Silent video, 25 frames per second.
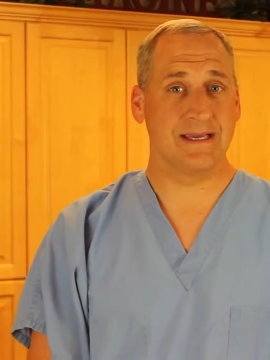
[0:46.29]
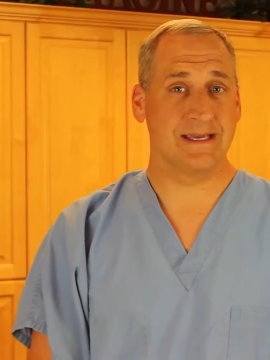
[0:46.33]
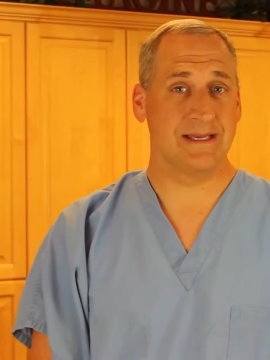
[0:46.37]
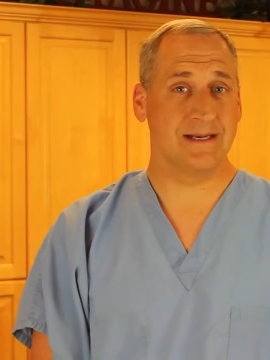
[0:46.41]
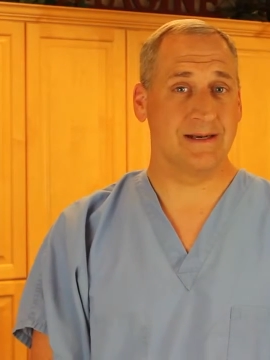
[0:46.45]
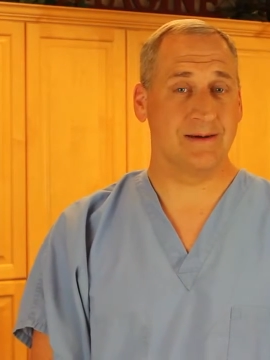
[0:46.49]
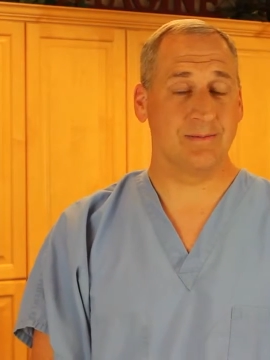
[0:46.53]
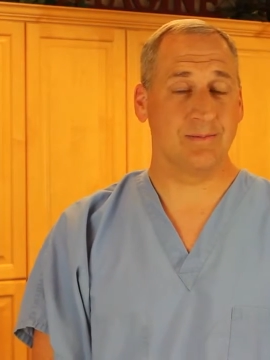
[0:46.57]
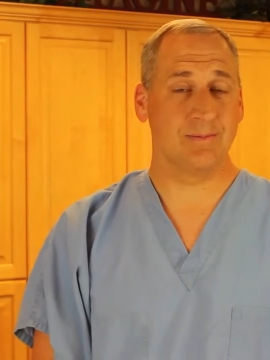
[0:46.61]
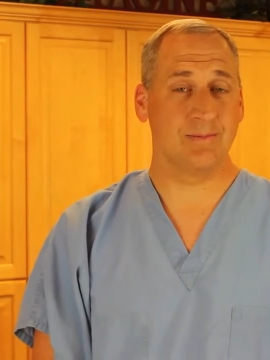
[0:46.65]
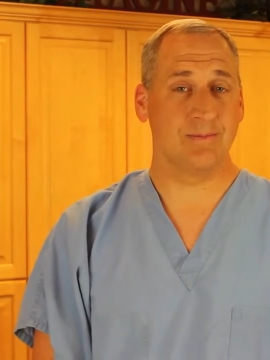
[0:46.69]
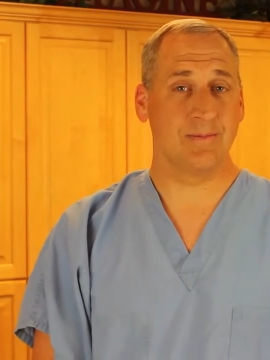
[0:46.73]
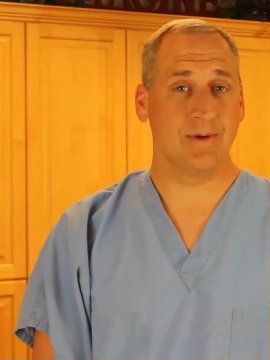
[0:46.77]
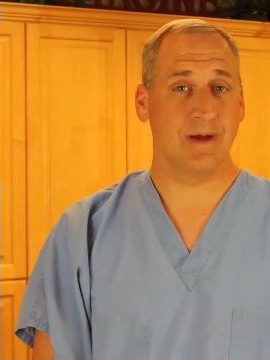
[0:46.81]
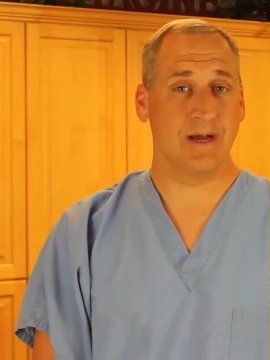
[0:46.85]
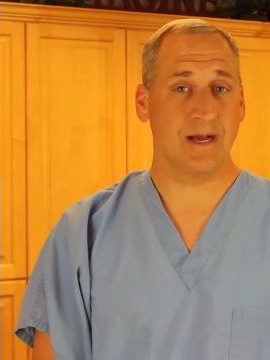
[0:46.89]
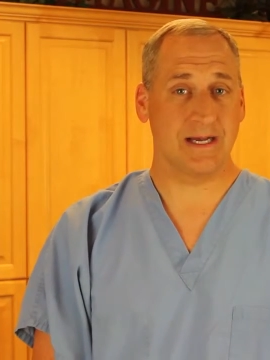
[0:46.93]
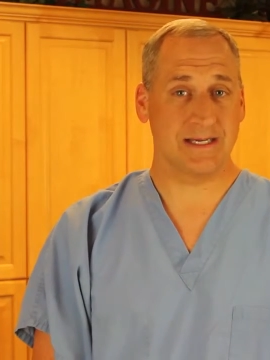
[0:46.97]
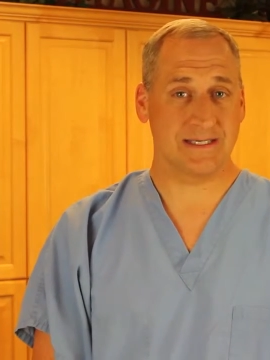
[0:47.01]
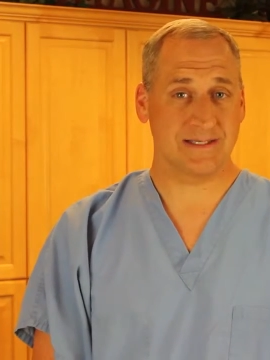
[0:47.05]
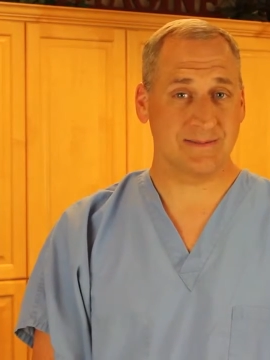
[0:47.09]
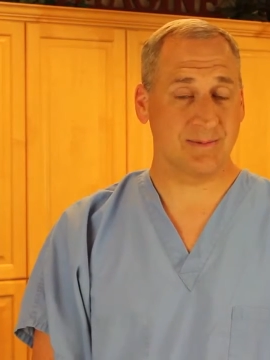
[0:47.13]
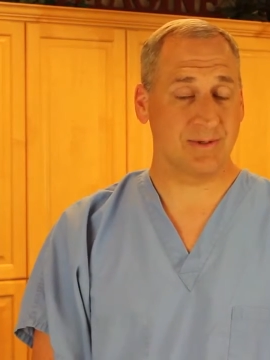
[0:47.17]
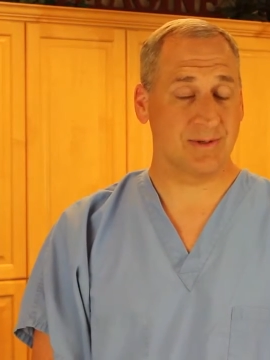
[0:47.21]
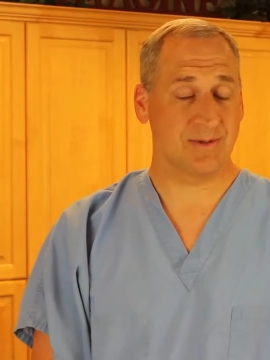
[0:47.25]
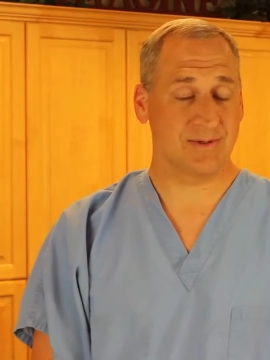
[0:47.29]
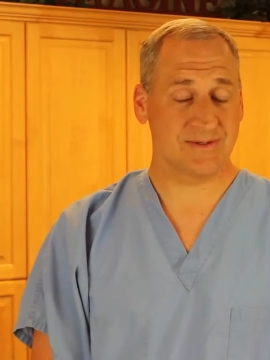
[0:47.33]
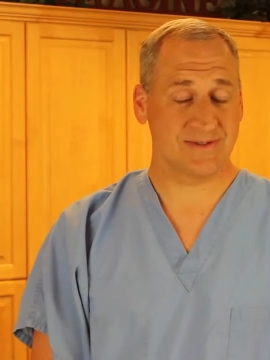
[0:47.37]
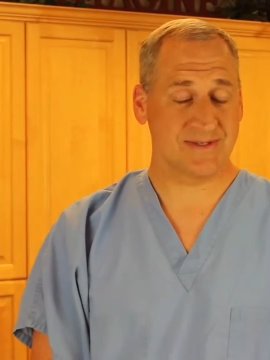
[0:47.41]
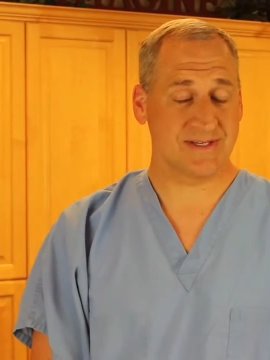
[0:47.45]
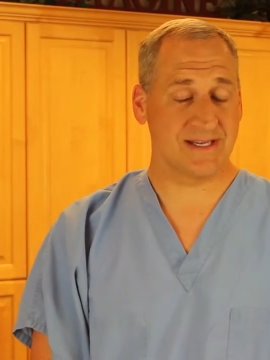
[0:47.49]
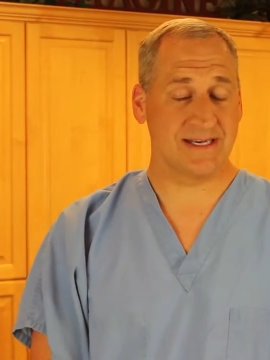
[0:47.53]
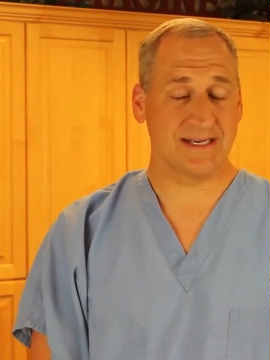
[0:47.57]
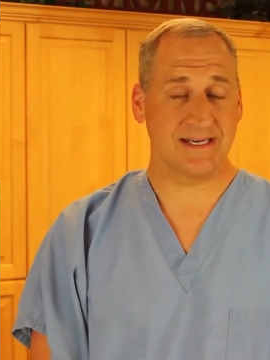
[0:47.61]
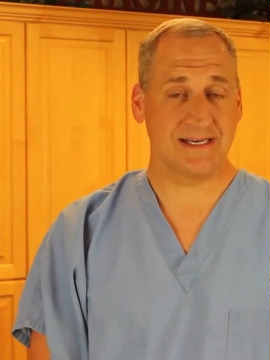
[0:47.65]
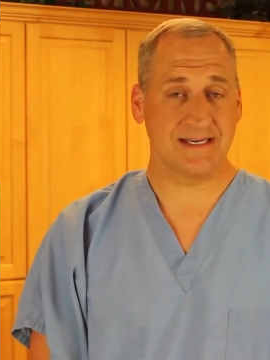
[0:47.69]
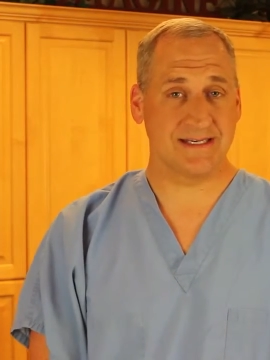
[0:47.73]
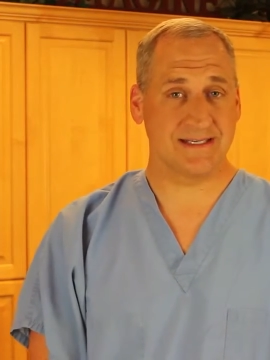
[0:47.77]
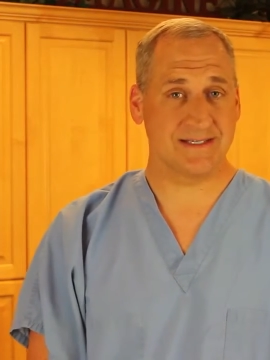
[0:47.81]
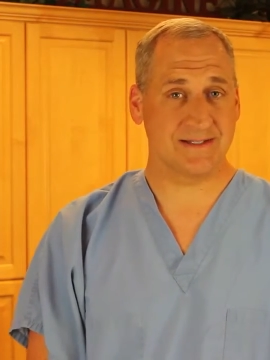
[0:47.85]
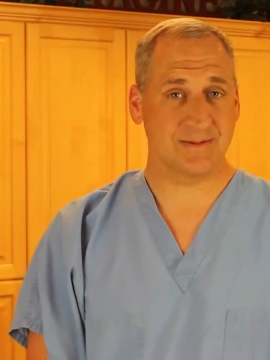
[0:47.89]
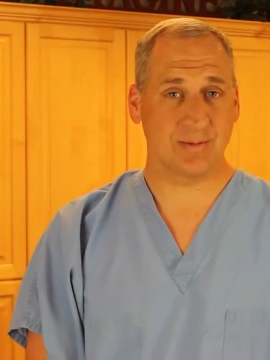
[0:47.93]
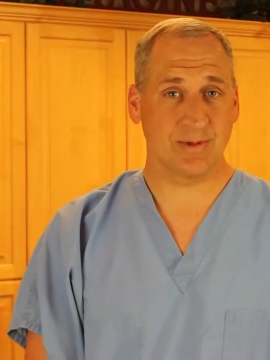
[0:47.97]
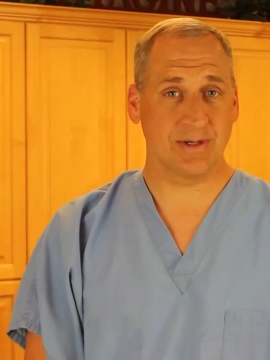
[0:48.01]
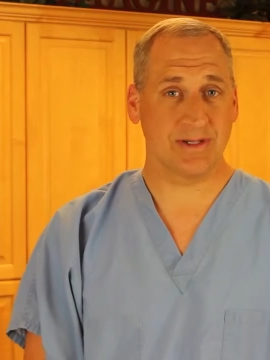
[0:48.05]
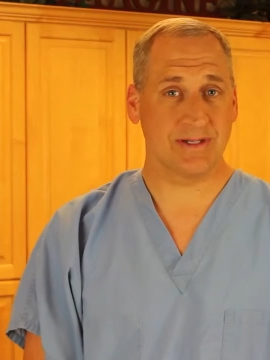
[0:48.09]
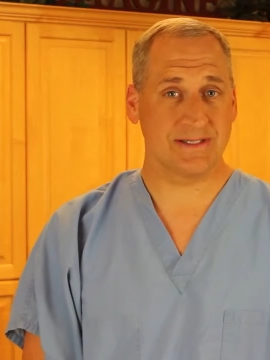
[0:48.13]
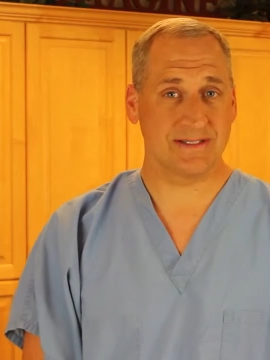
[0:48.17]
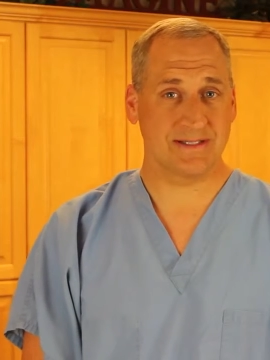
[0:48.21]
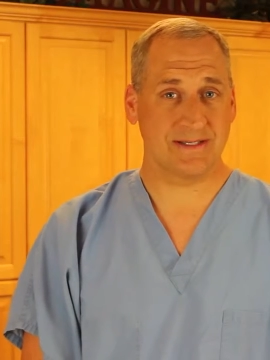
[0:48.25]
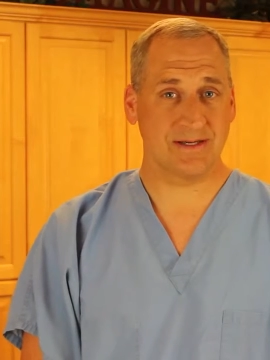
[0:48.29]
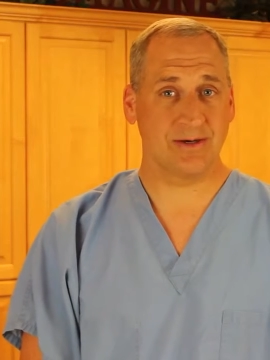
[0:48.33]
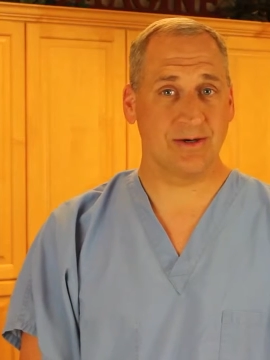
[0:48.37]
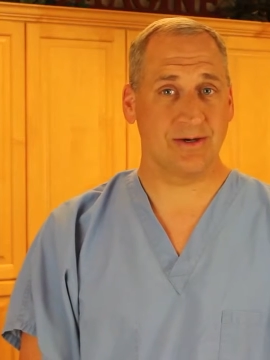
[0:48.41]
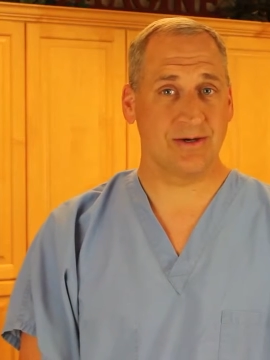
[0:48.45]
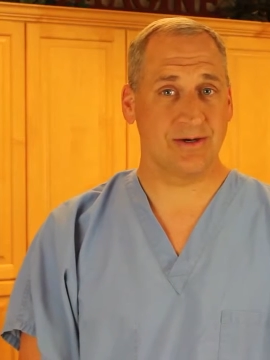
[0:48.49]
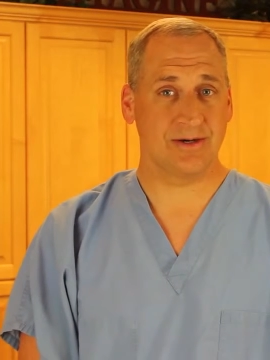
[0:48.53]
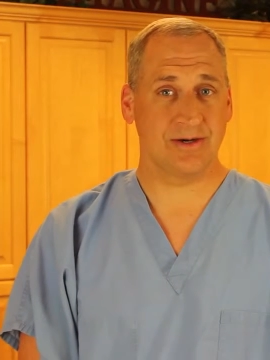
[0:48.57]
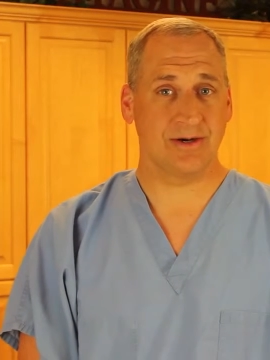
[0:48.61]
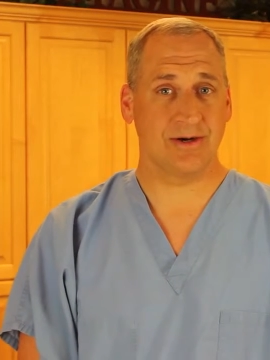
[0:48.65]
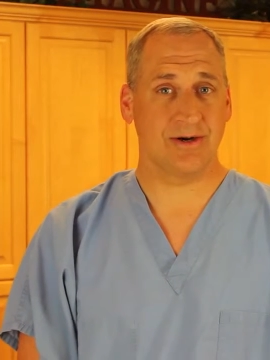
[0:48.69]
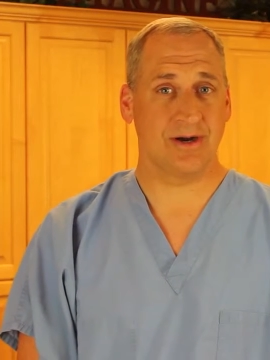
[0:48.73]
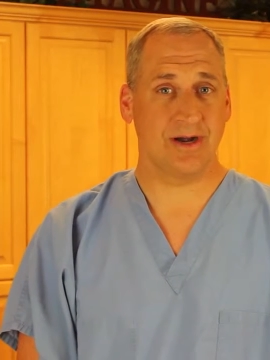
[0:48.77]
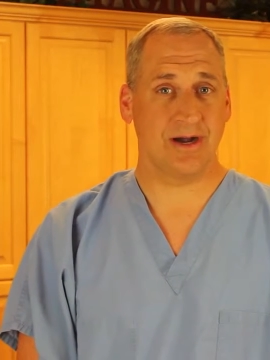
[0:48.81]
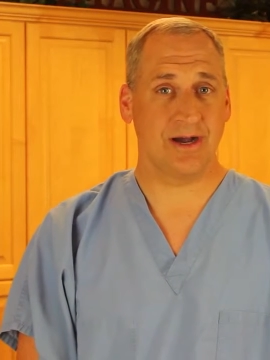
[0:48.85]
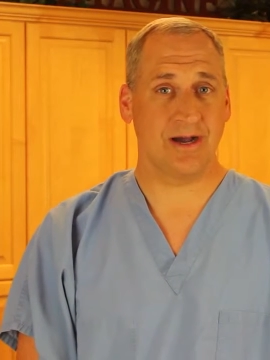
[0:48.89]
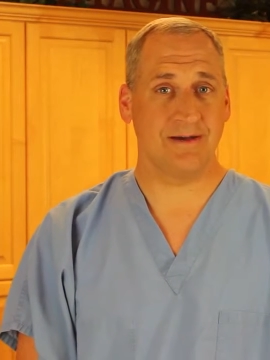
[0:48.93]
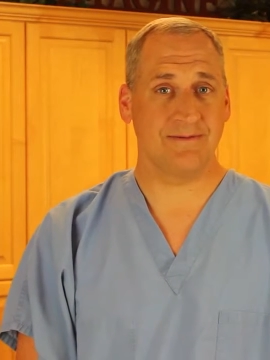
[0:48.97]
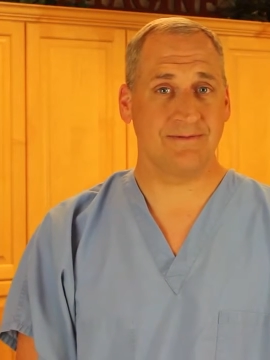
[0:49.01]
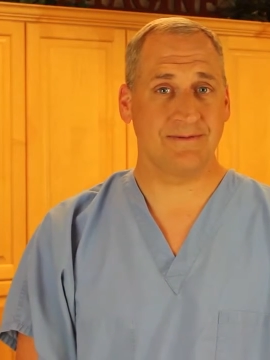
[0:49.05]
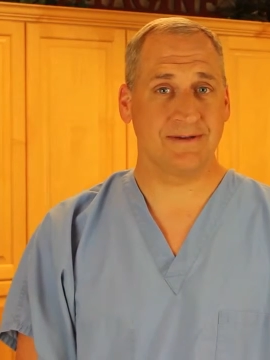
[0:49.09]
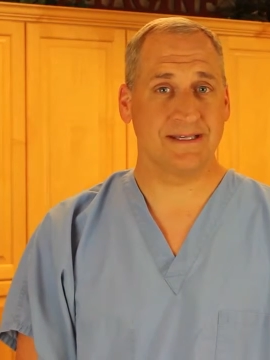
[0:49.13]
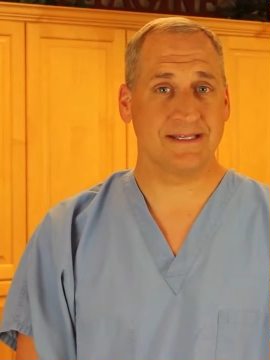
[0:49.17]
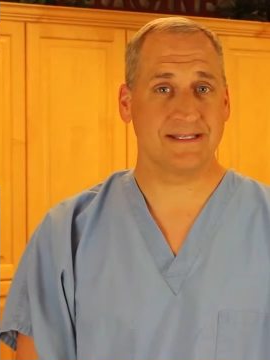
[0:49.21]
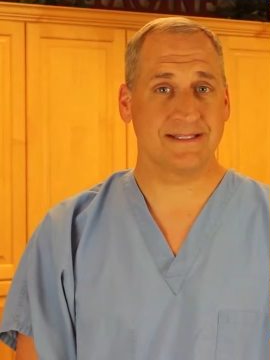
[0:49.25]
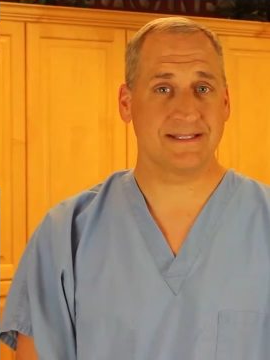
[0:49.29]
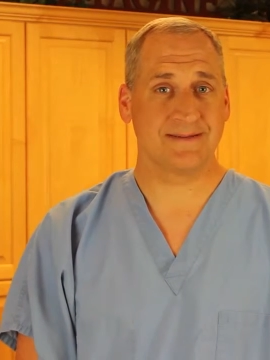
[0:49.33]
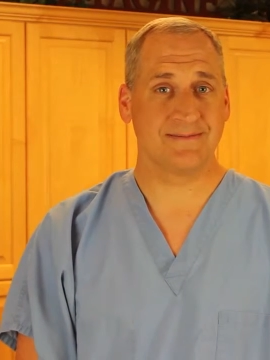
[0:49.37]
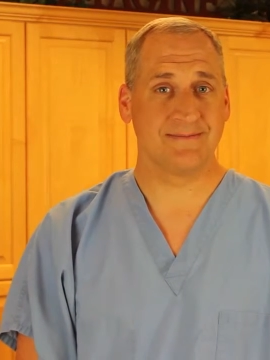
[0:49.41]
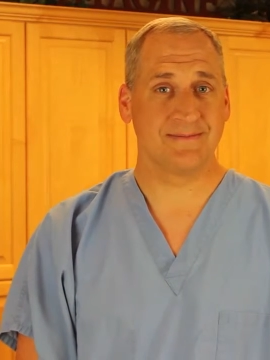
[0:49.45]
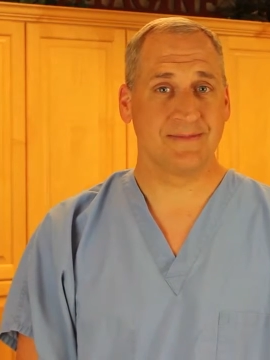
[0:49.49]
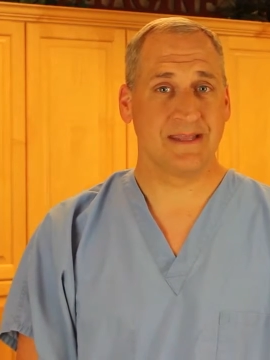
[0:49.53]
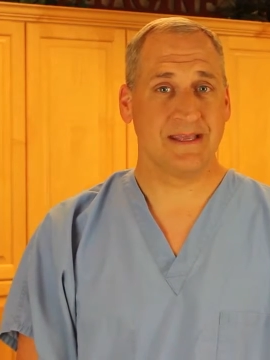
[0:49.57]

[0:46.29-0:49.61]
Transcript: in a hospital setting as well as here in our office.